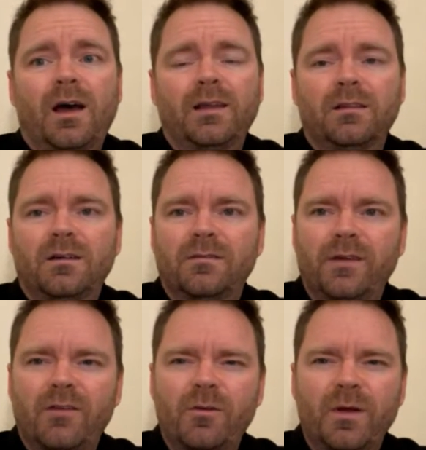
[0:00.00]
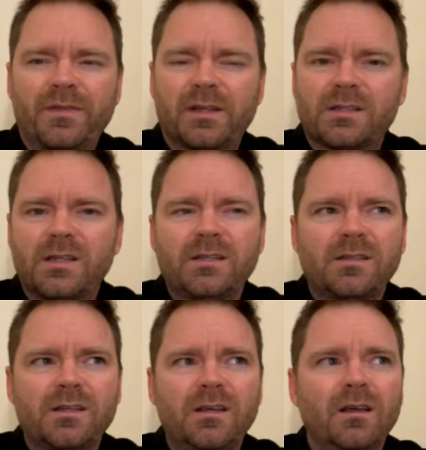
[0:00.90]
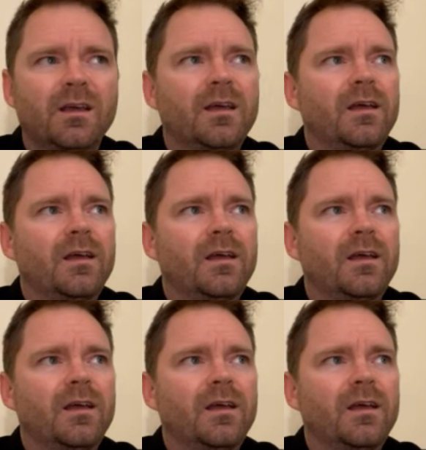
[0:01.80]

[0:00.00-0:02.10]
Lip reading: I love every month in Assisi.